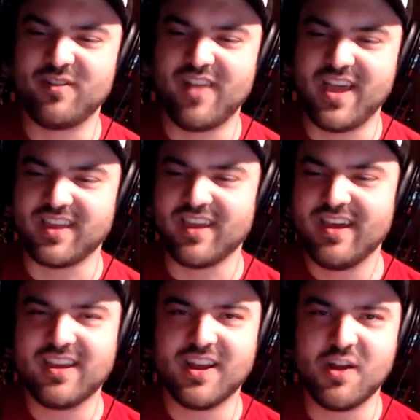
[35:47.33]
Like,
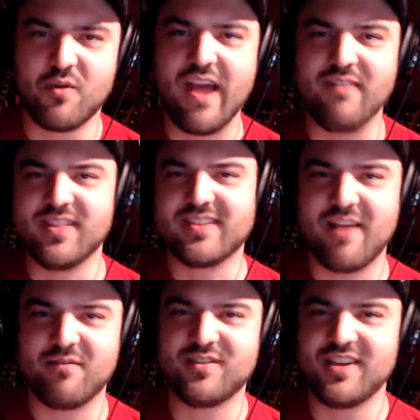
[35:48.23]
we're having this
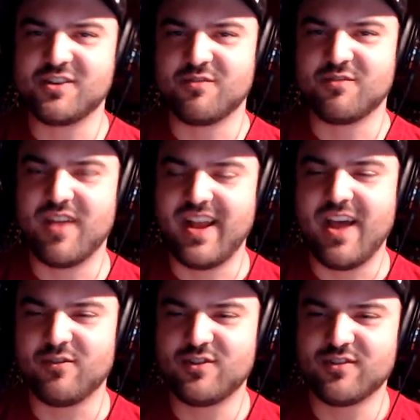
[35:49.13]
conversation right
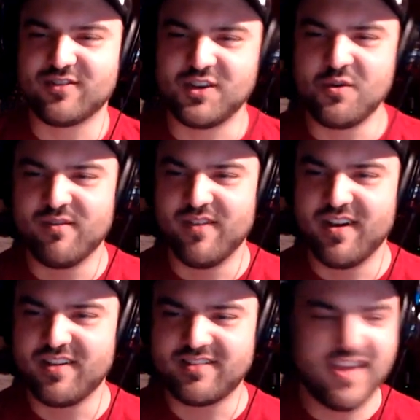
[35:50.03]
now. It's just the two of
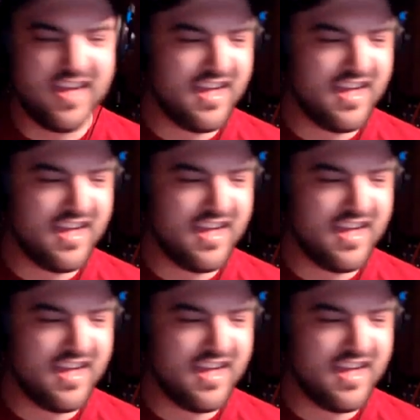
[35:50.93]
us.